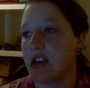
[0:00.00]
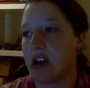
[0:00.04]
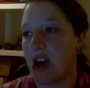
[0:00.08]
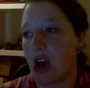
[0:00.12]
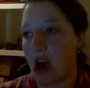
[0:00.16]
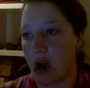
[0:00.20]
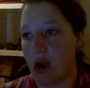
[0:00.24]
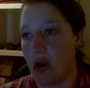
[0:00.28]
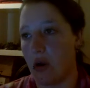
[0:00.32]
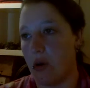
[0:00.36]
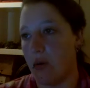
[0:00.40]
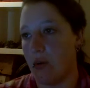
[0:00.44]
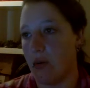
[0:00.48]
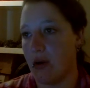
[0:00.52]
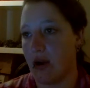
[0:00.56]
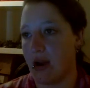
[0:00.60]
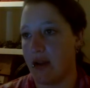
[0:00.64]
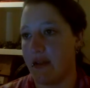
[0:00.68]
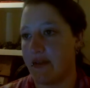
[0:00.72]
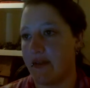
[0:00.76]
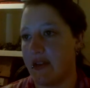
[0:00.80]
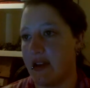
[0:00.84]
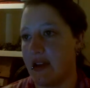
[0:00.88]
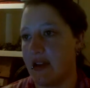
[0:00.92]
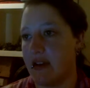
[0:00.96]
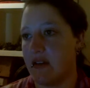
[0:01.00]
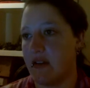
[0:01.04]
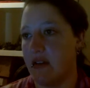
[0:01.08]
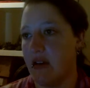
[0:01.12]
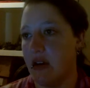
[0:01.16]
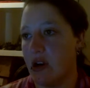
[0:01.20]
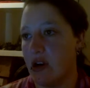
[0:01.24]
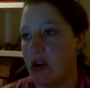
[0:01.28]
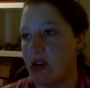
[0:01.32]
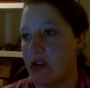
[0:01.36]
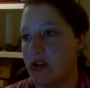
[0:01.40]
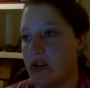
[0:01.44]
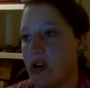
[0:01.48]
go and then
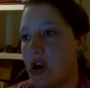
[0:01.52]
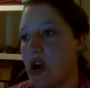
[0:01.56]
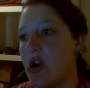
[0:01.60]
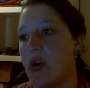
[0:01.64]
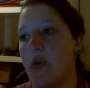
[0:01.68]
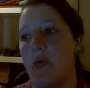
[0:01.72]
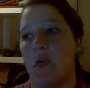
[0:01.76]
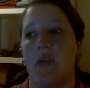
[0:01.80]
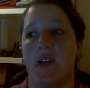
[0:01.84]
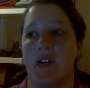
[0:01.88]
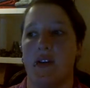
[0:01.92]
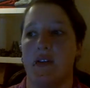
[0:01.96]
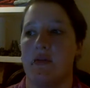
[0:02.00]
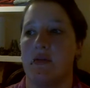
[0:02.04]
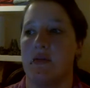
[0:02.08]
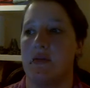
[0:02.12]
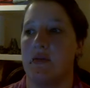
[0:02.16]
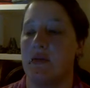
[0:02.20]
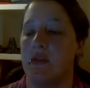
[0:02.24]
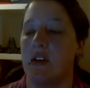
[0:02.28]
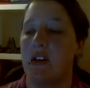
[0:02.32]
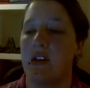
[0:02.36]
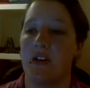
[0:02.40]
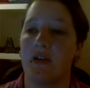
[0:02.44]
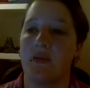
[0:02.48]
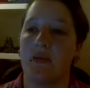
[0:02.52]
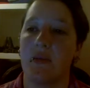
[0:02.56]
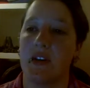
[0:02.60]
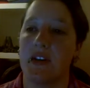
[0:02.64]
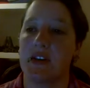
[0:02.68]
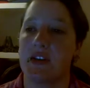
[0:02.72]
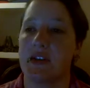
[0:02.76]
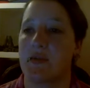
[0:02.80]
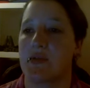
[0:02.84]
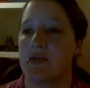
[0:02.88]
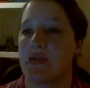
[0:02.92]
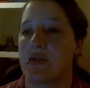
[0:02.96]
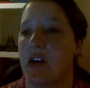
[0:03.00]
none of my
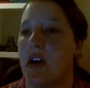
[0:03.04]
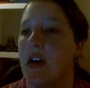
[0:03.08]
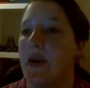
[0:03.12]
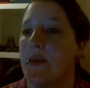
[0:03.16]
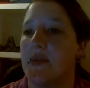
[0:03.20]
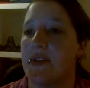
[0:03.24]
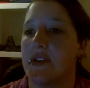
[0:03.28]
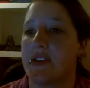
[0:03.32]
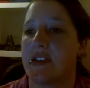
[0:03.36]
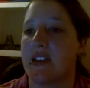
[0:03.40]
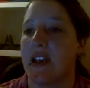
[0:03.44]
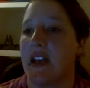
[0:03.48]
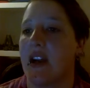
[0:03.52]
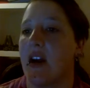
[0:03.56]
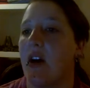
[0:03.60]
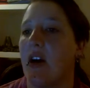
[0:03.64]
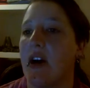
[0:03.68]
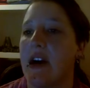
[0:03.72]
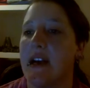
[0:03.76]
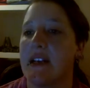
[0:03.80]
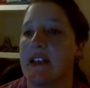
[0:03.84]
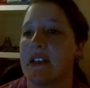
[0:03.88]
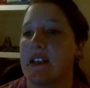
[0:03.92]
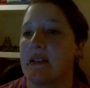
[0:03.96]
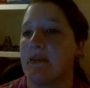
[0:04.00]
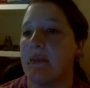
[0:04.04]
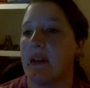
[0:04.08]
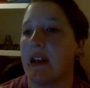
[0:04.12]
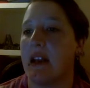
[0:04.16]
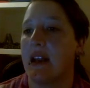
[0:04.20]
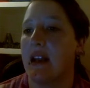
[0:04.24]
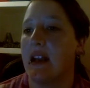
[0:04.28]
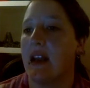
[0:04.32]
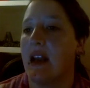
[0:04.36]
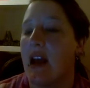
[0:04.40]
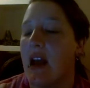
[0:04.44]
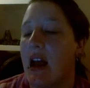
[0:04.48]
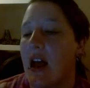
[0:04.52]
subscribers say hi to
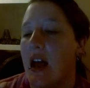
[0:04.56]
me,